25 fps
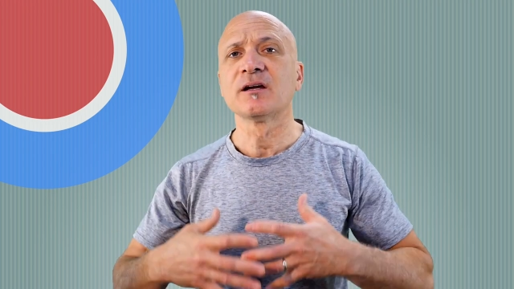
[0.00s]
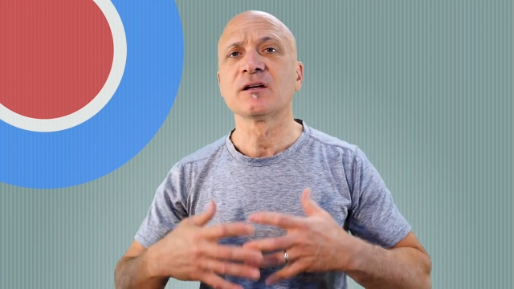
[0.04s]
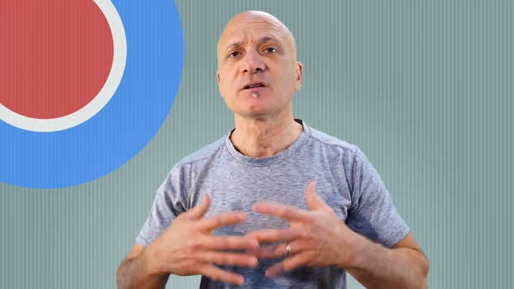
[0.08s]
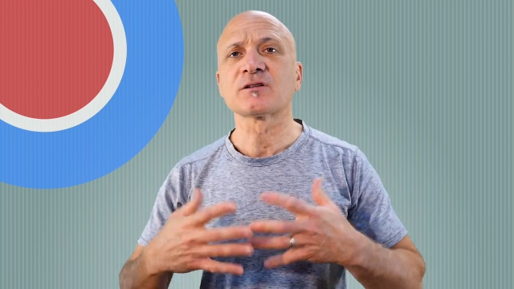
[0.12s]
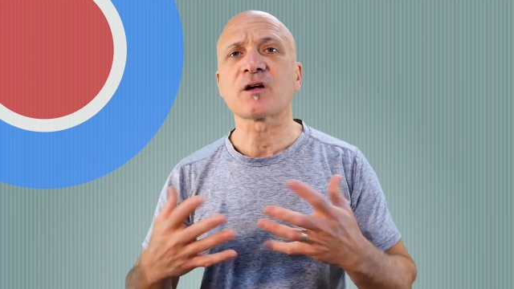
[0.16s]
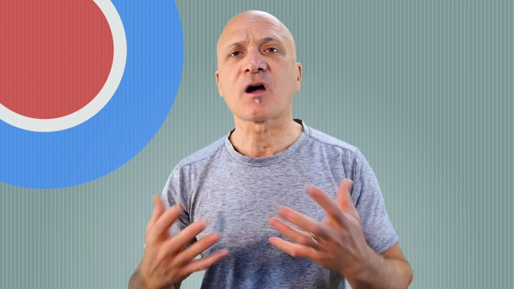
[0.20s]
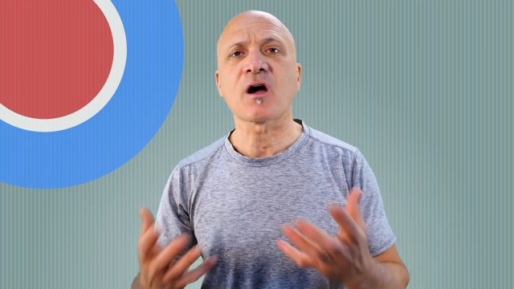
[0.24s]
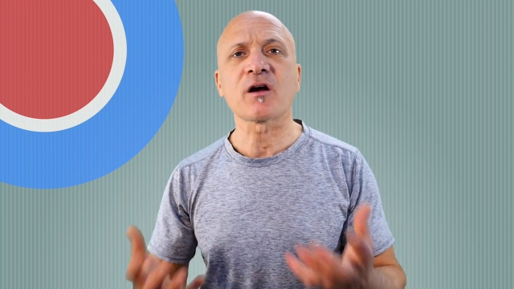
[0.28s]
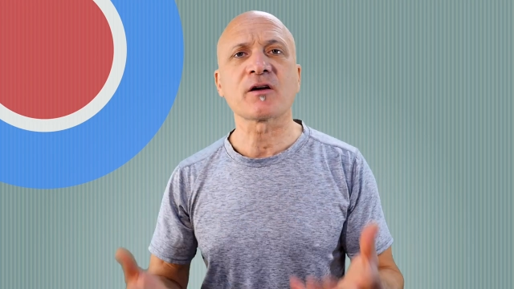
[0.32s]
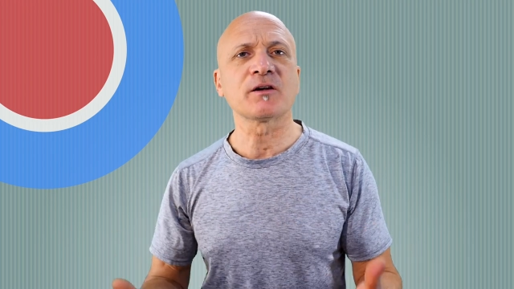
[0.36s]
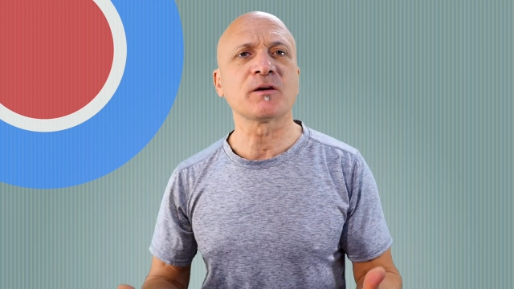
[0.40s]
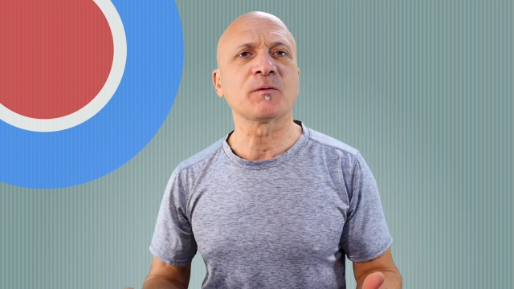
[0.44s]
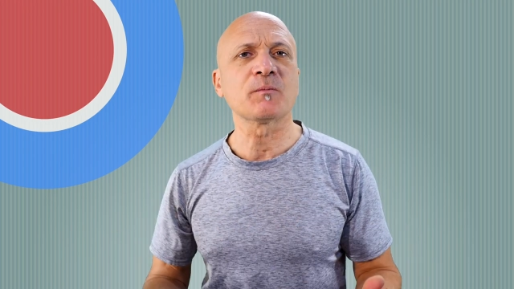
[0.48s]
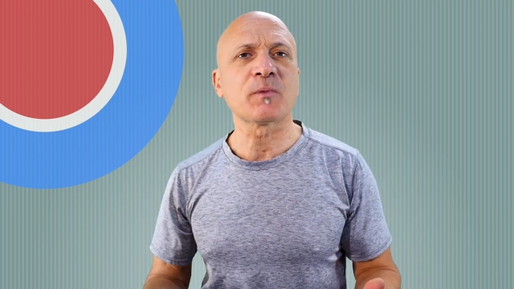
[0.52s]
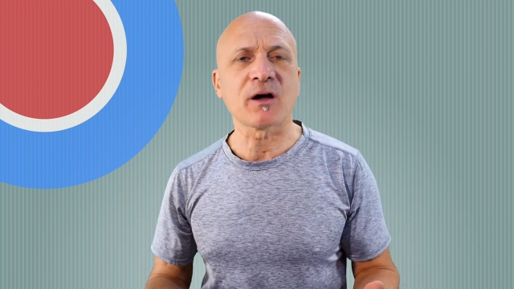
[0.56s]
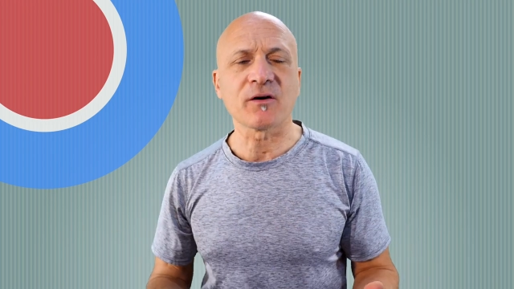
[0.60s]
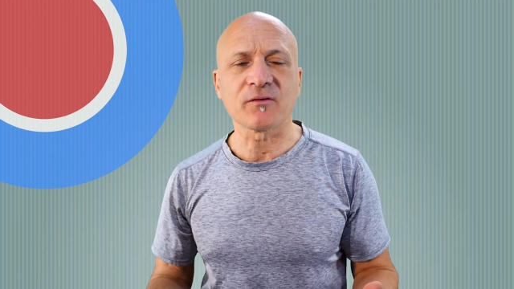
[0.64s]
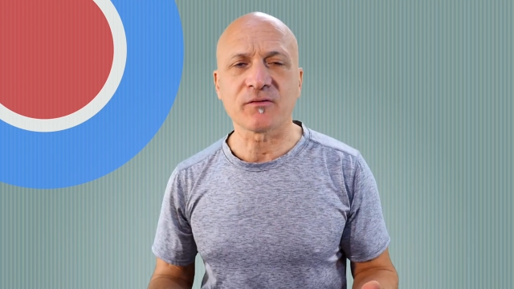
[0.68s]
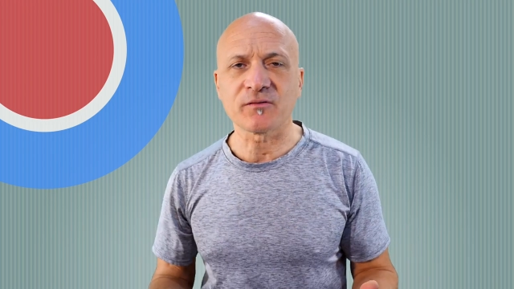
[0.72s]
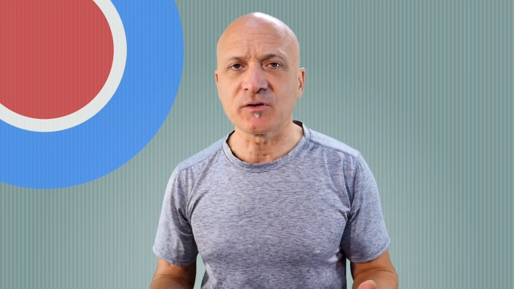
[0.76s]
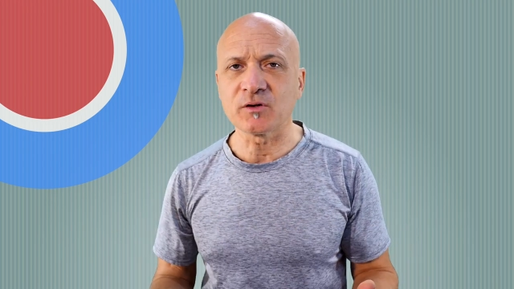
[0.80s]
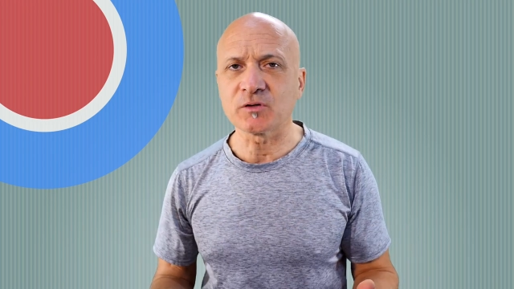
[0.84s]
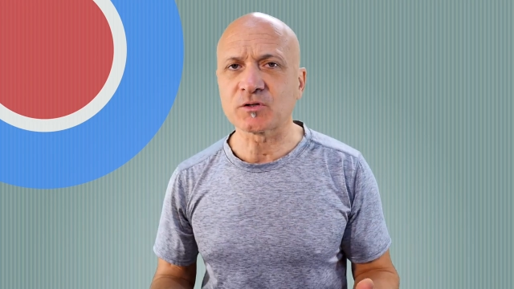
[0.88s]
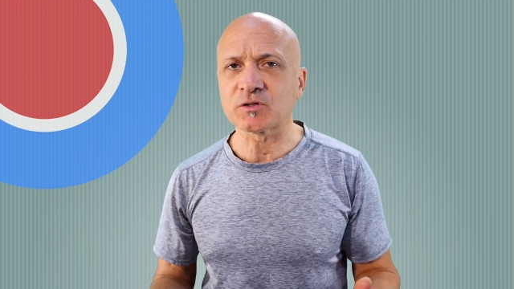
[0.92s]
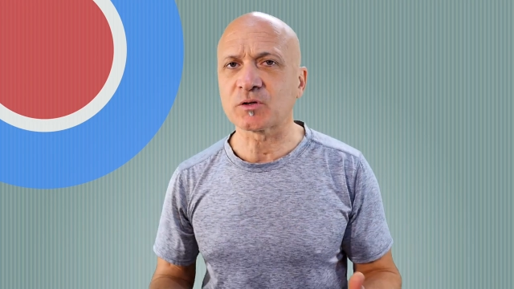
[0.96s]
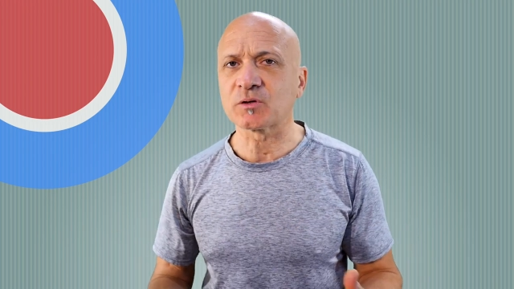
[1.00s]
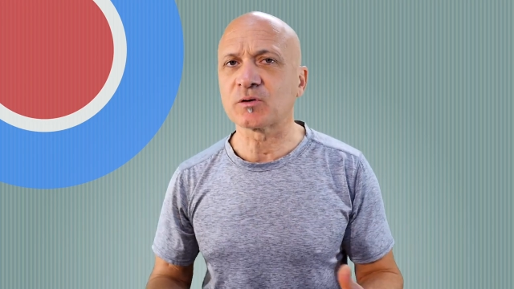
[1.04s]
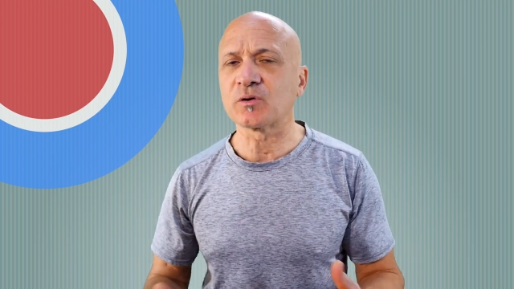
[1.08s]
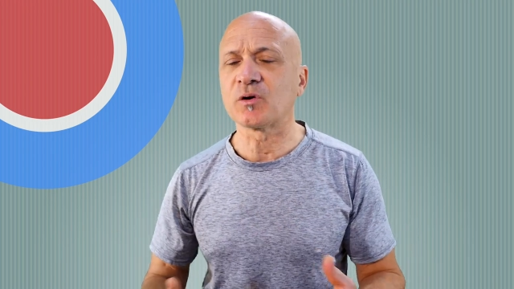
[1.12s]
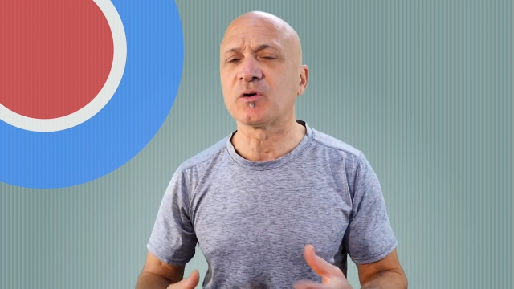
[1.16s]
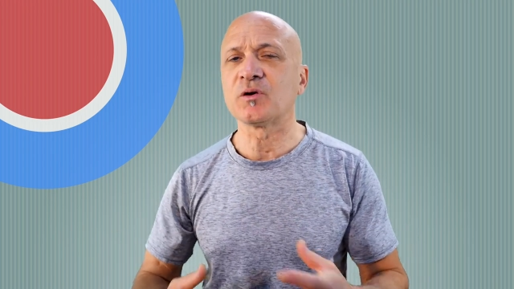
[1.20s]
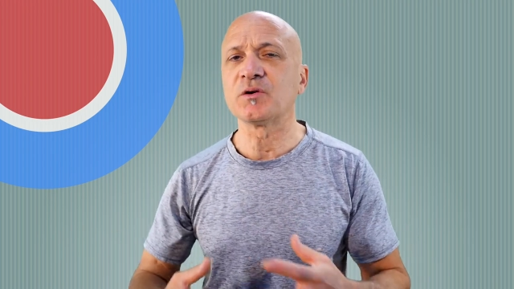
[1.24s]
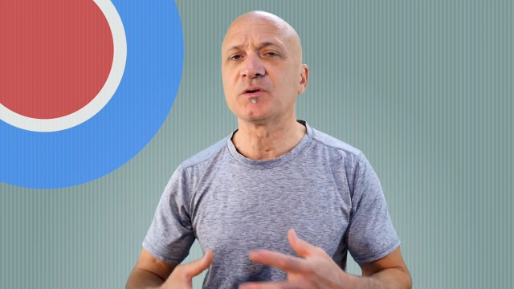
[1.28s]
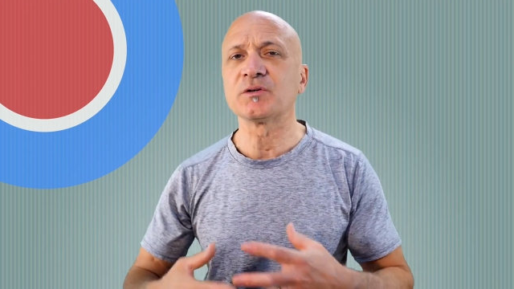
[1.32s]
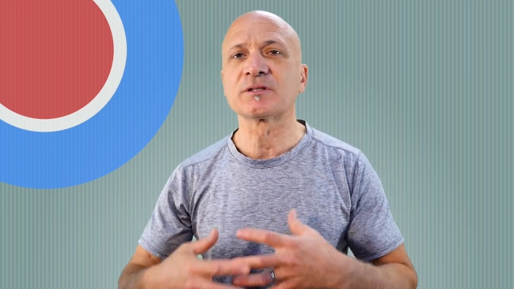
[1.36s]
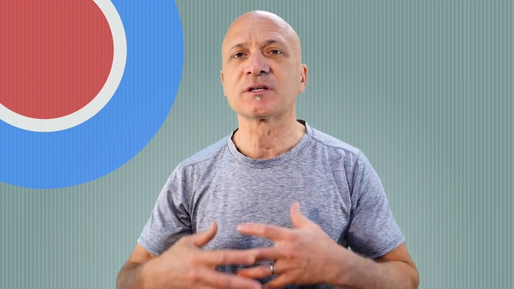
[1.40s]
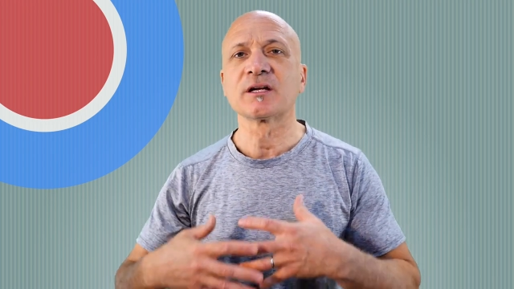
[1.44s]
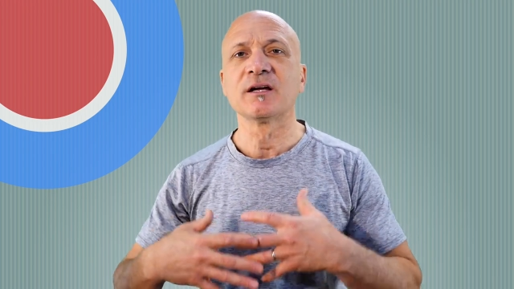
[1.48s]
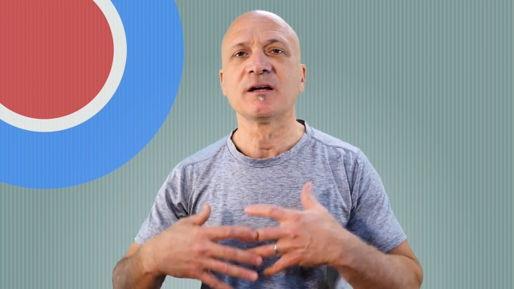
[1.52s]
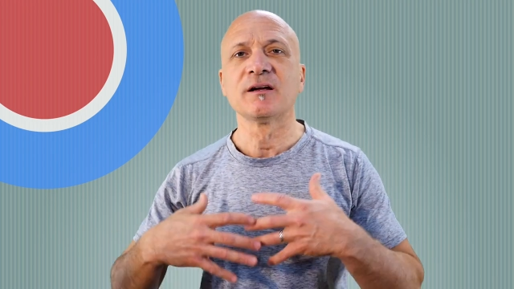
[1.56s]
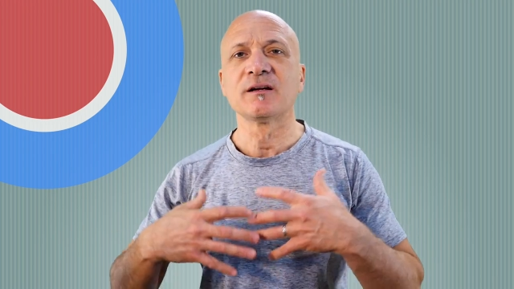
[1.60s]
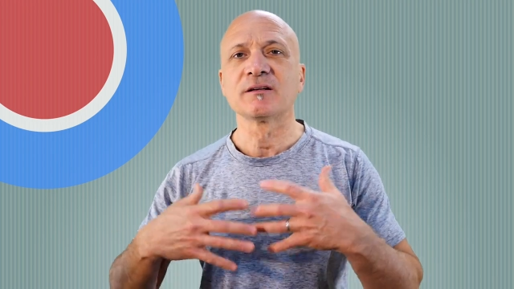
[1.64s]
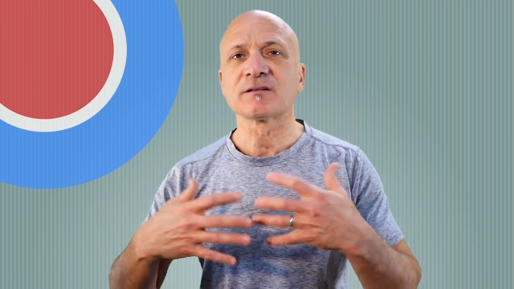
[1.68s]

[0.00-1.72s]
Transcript: talking about future goals,